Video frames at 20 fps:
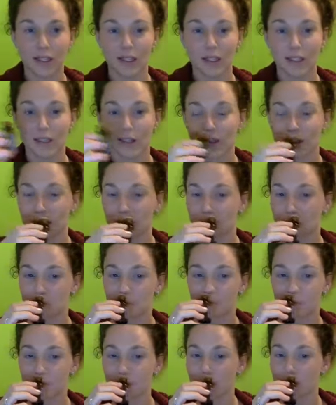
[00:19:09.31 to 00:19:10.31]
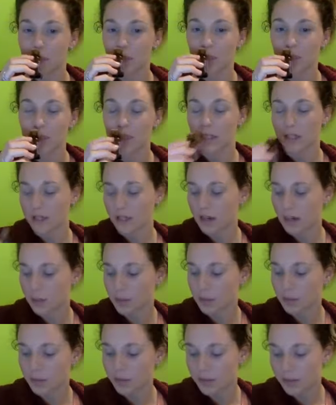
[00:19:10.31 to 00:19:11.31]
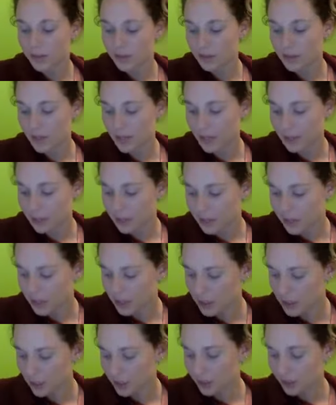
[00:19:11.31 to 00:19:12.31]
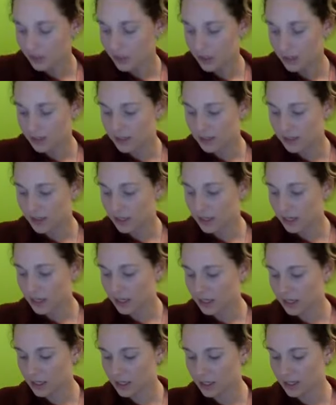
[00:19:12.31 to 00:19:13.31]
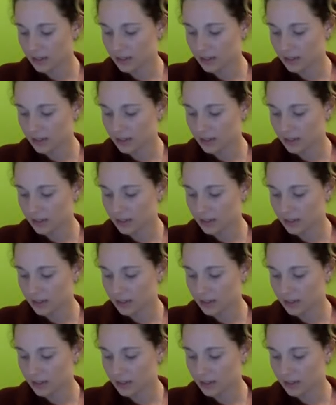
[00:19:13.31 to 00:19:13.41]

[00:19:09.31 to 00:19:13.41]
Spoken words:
So most of the time those essential oils are synthetic,